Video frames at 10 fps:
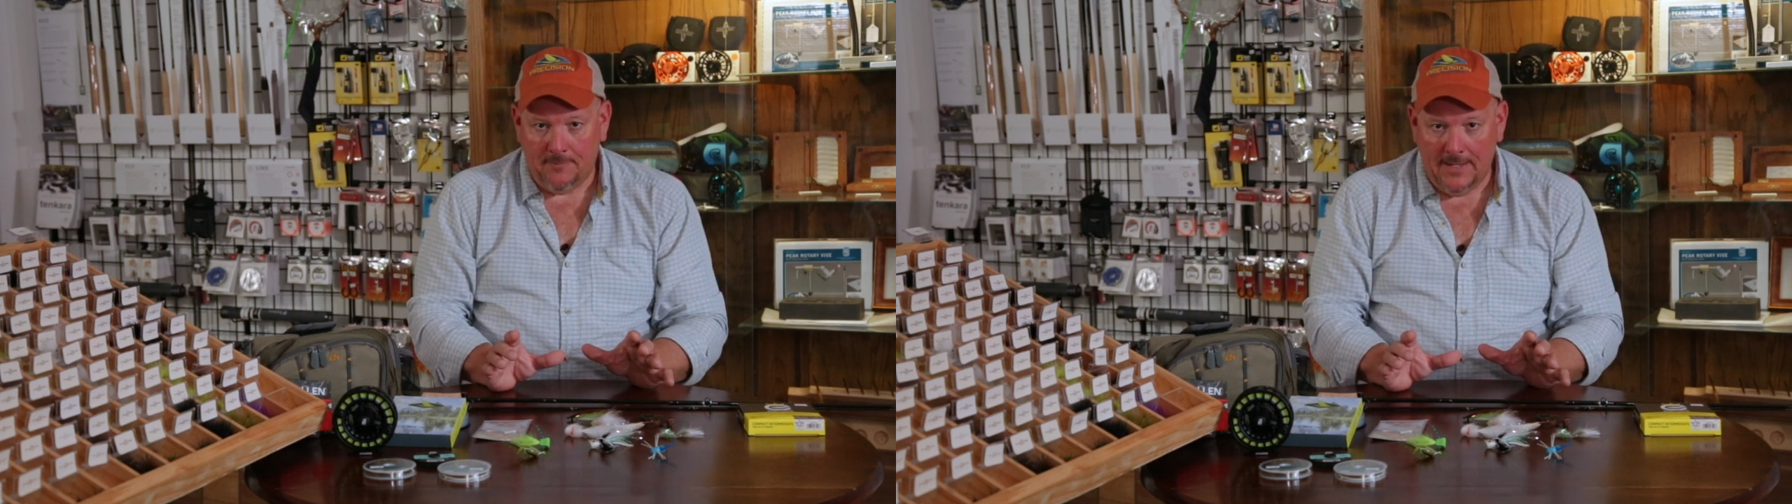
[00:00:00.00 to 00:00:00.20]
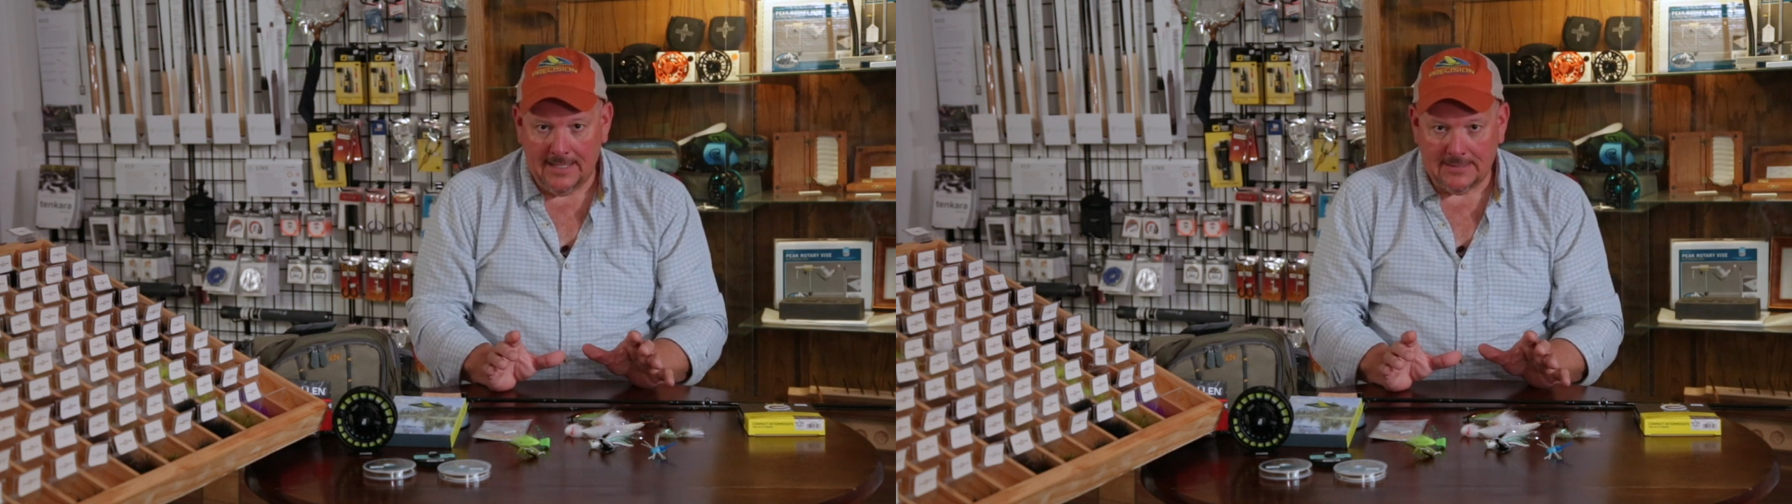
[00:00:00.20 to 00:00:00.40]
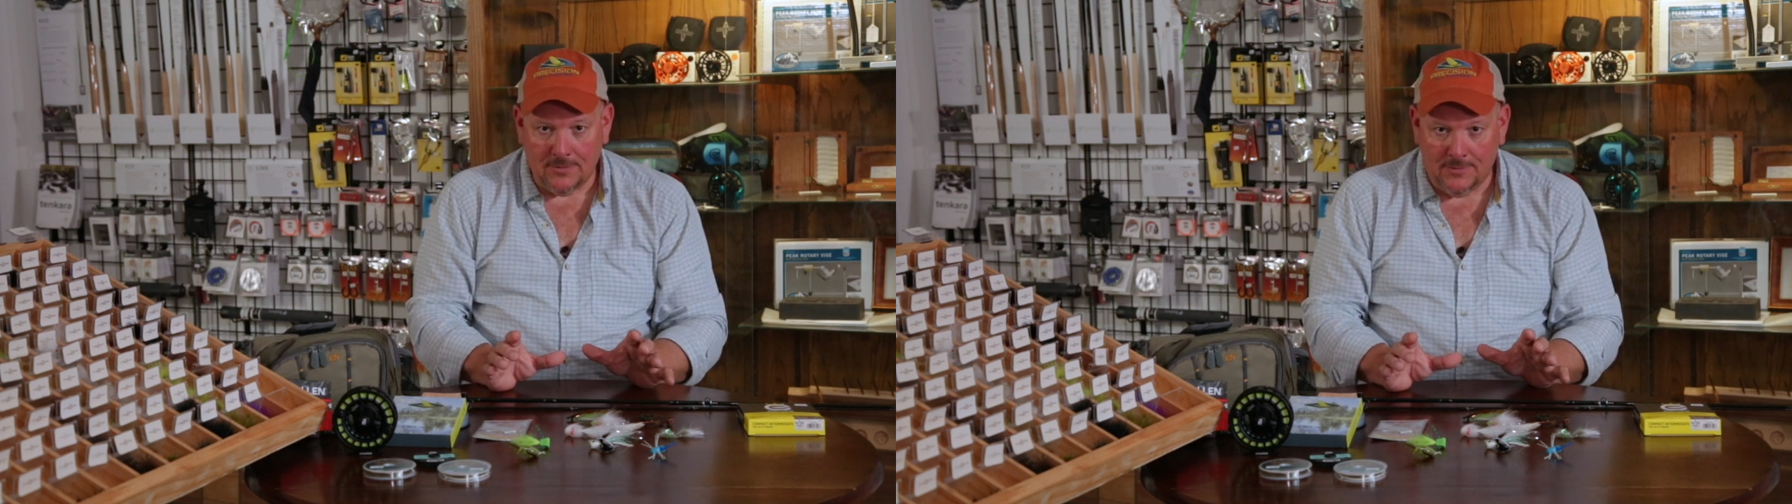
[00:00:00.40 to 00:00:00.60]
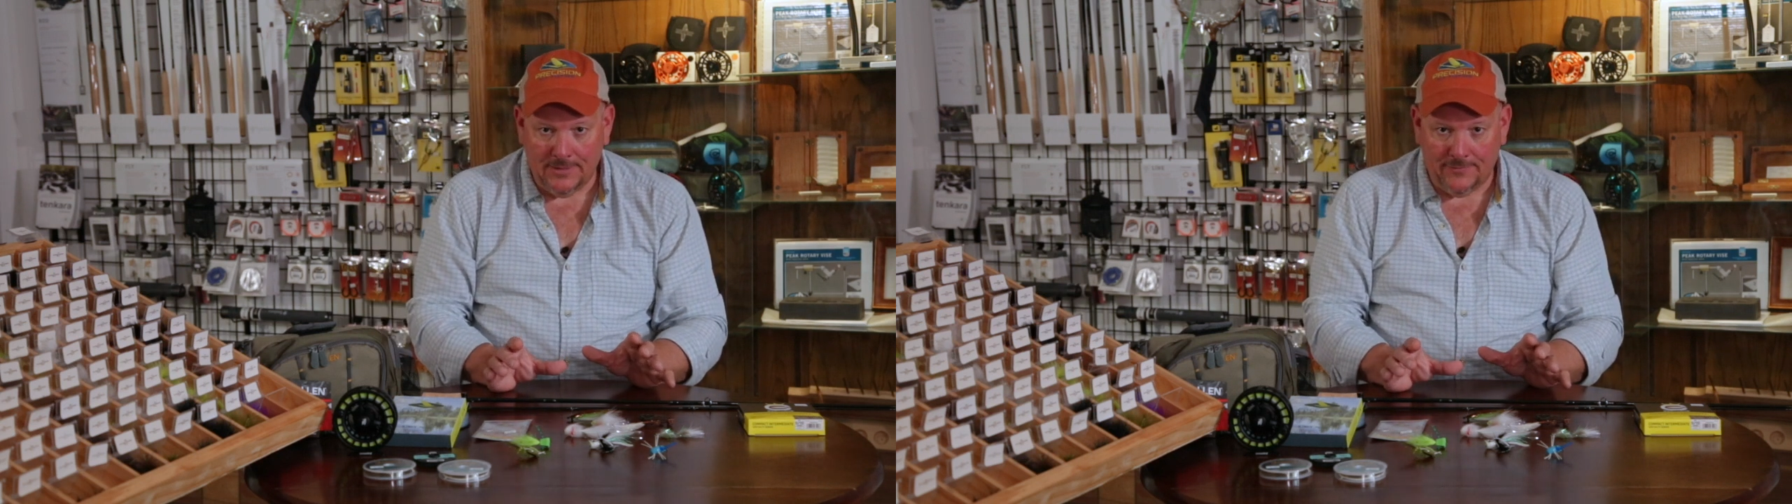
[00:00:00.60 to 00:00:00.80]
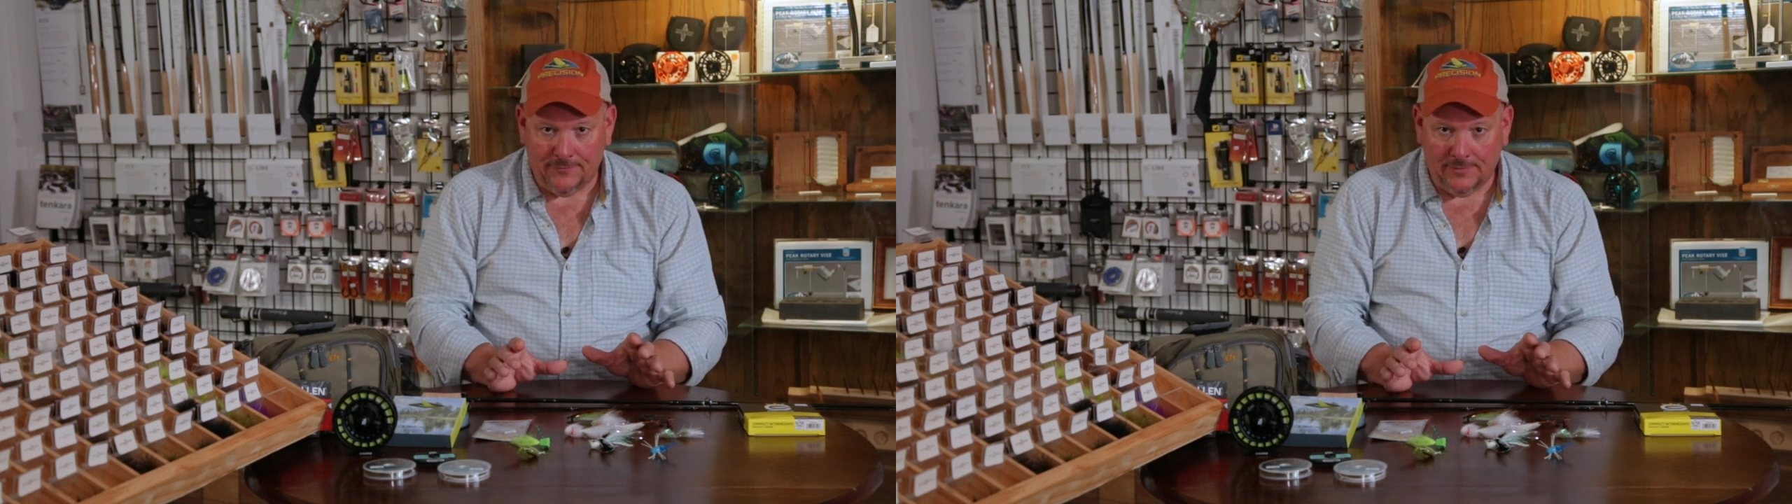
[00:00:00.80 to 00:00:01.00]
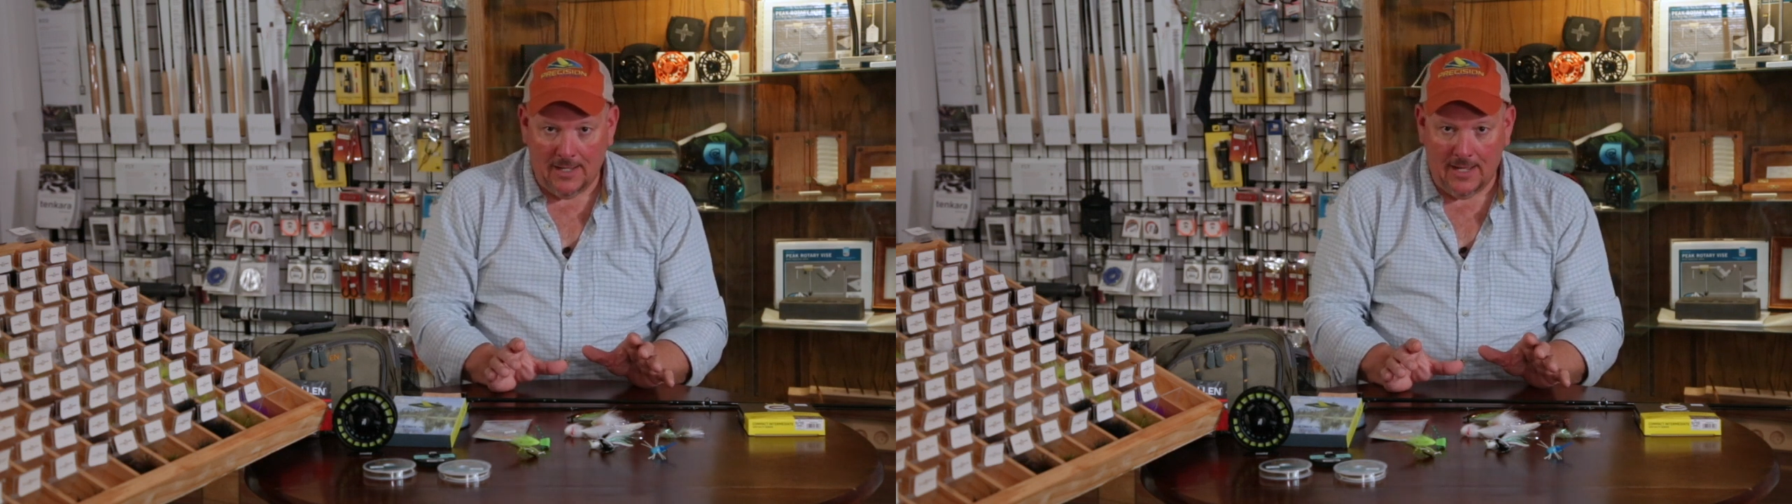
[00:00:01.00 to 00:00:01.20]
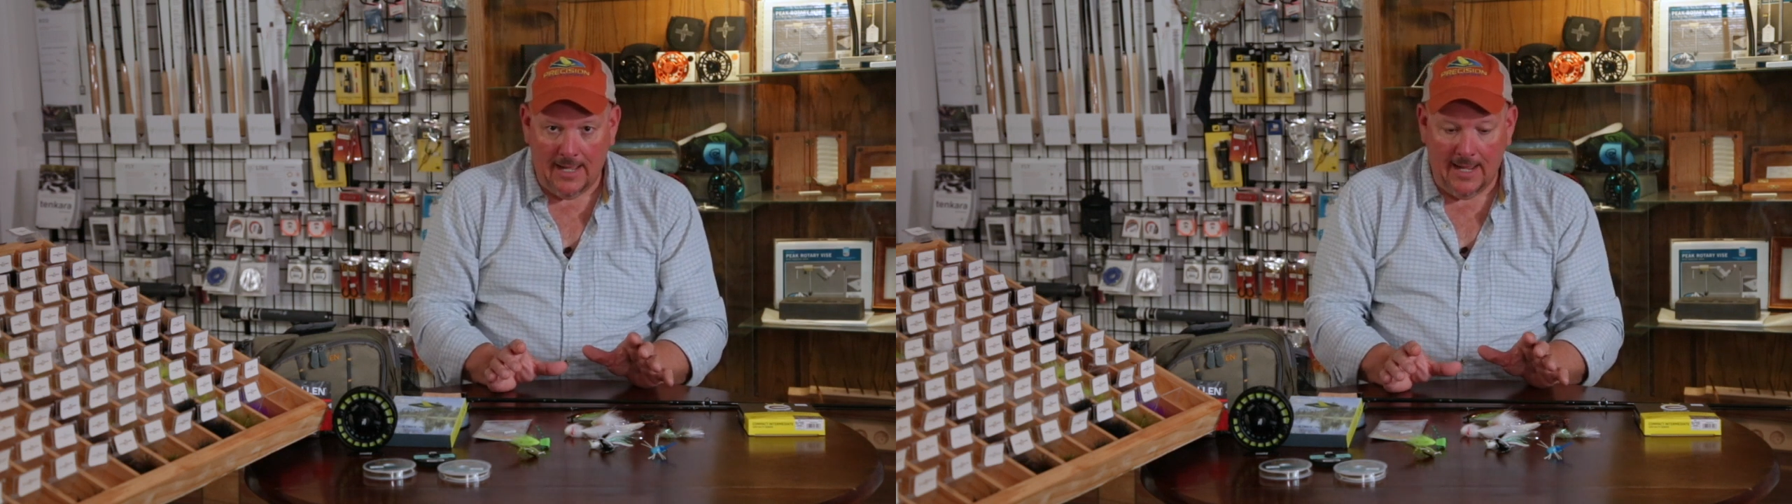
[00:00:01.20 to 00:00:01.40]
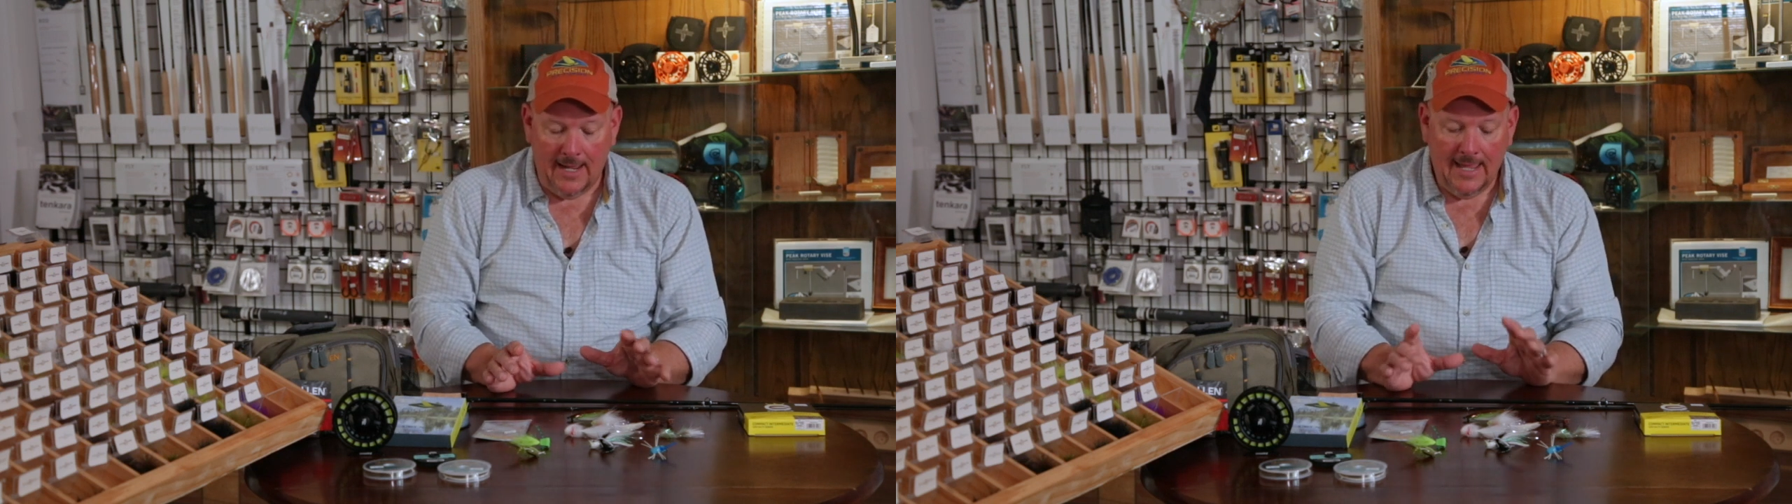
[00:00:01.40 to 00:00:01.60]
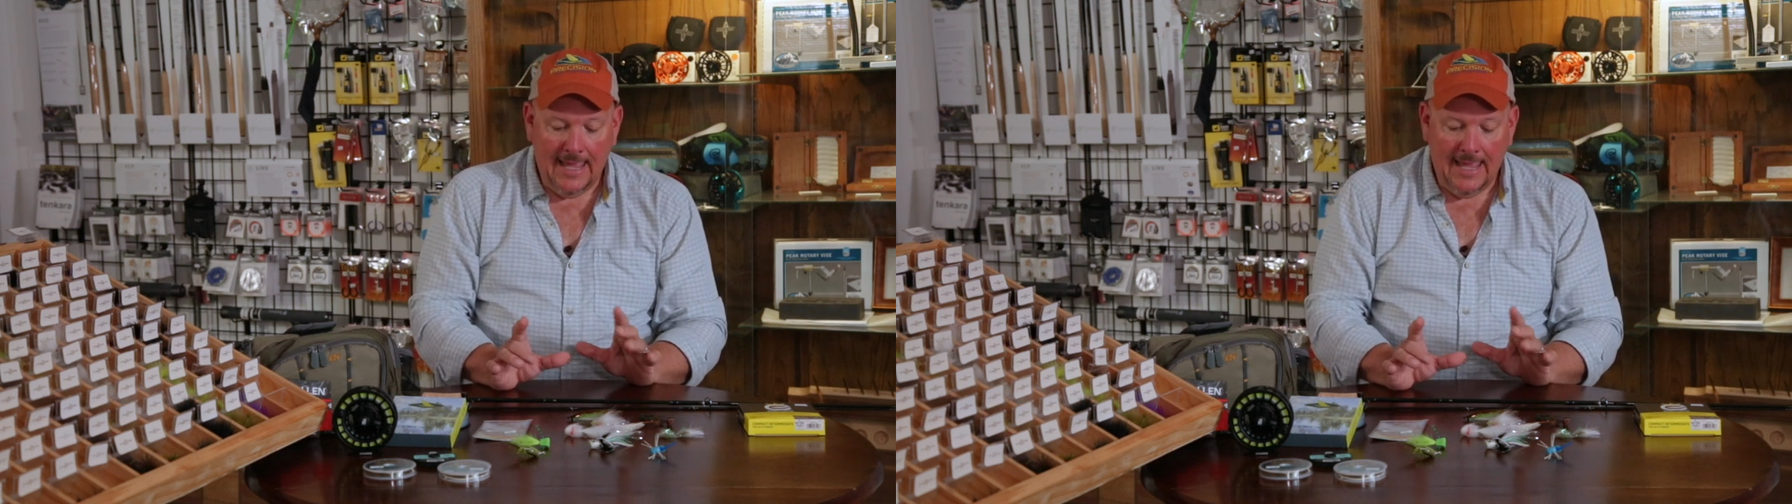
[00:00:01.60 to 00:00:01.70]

bass on the fly,